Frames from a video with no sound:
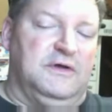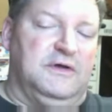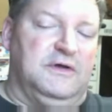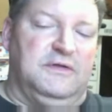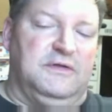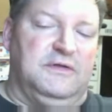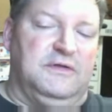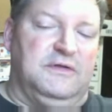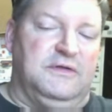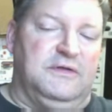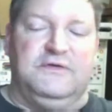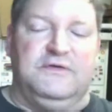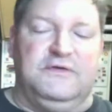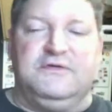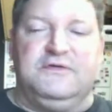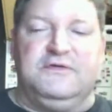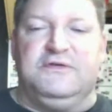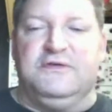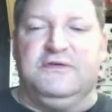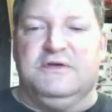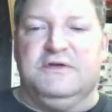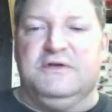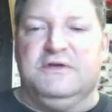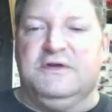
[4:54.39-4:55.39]
They
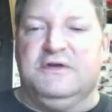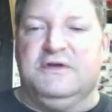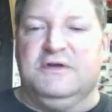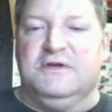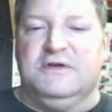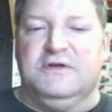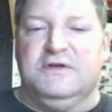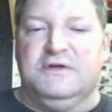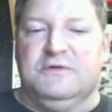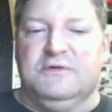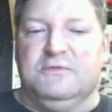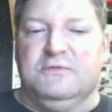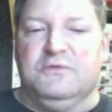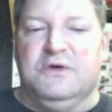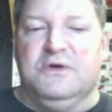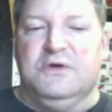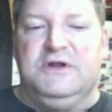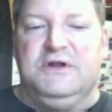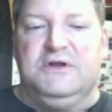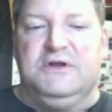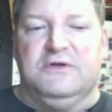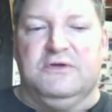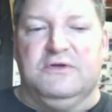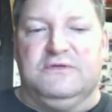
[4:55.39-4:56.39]
used it in a
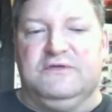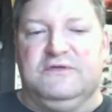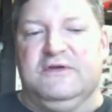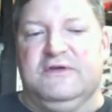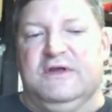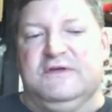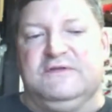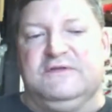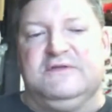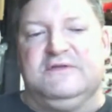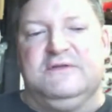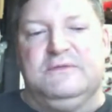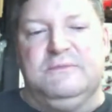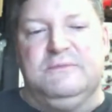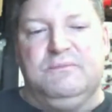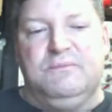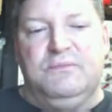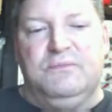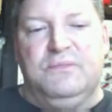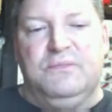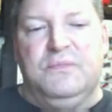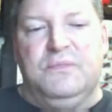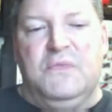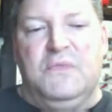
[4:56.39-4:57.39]
radio test
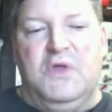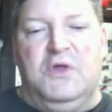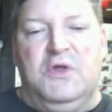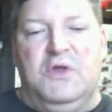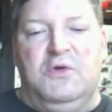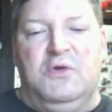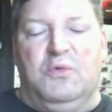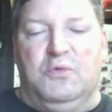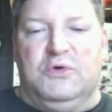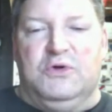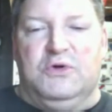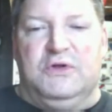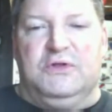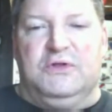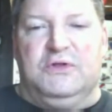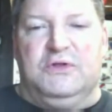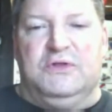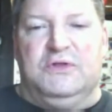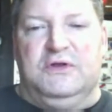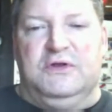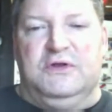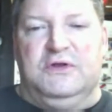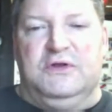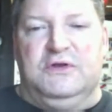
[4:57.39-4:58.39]
when
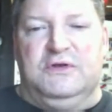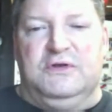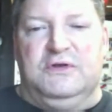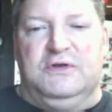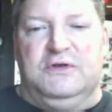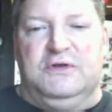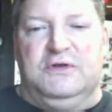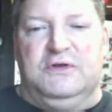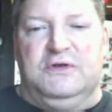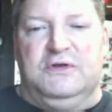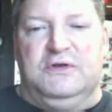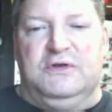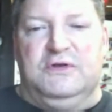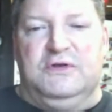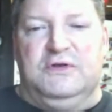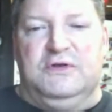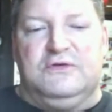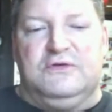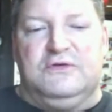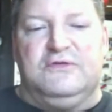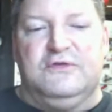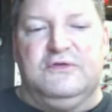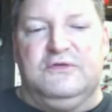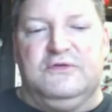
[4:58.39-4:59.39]
the
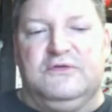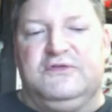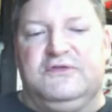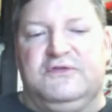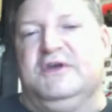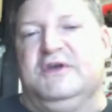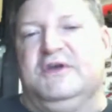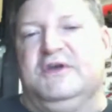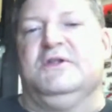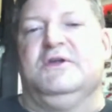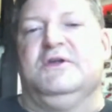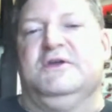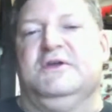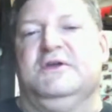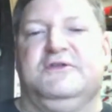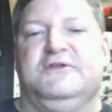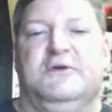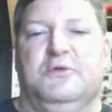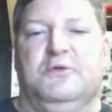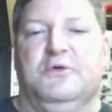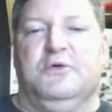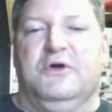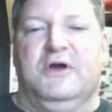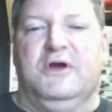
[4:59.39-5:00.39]
2 satellites
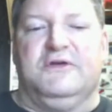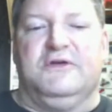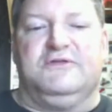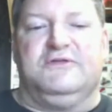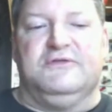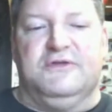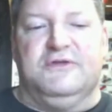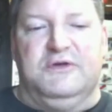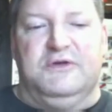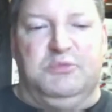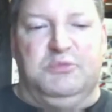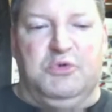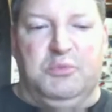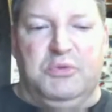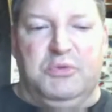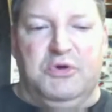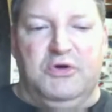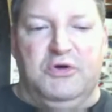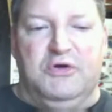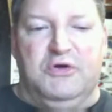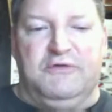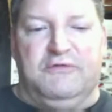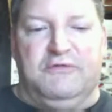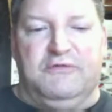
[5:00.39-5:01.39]
that we're actually
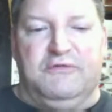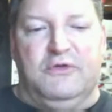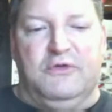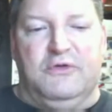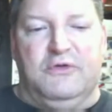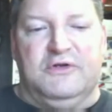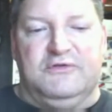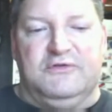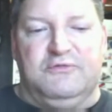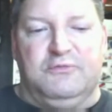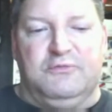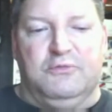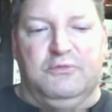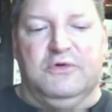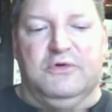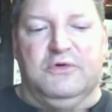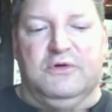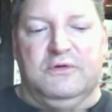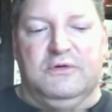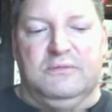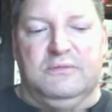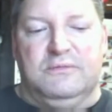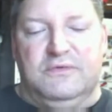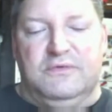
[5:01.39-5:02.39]
preparing for launch.
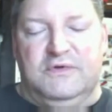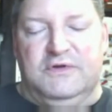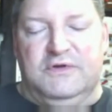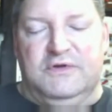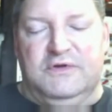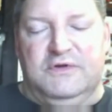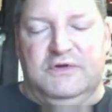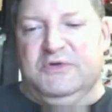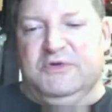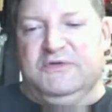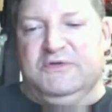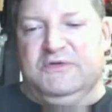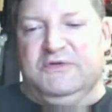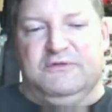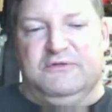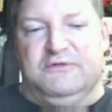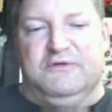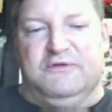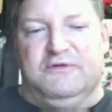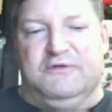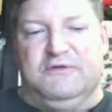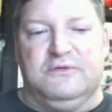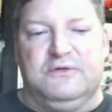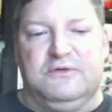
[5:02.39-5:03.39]
We're in the midst
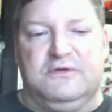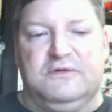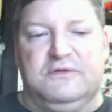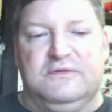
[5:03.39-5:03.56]
of other